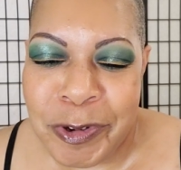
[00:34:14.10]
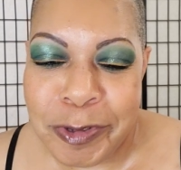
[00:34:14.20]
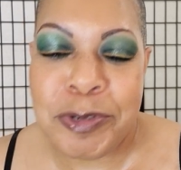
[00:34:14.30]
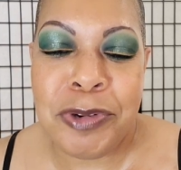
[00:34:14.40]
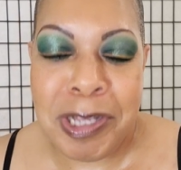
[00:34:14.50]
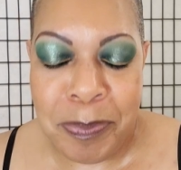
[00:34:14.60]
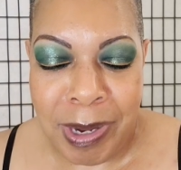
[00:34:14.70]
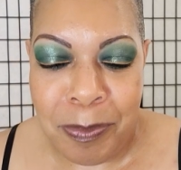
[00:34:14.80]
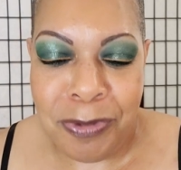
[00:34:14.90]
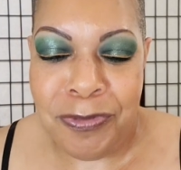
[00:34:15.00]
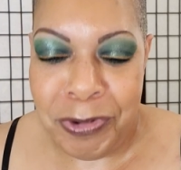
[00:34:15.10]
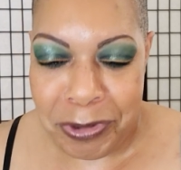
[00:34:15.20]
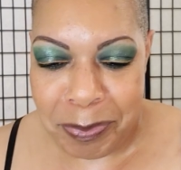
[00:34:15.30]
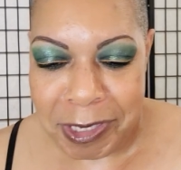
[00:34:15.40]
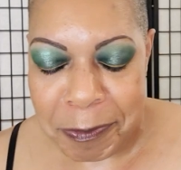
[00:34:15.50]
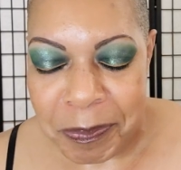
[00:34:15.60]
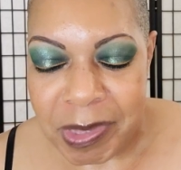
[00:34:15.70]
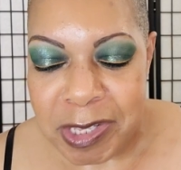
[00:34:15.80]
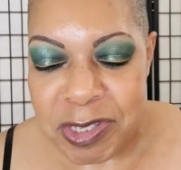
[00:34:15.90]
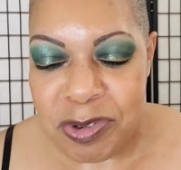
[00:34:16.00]
old school hip hop preferably.
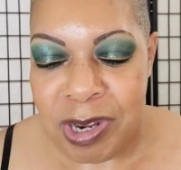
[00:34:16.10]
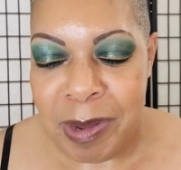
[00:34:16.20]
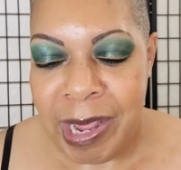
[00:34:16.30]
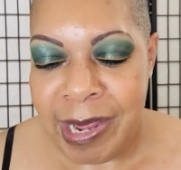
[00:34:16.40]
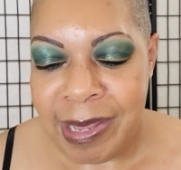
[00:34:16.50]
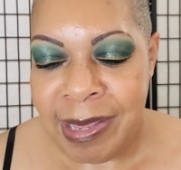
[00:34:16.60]
So I, I,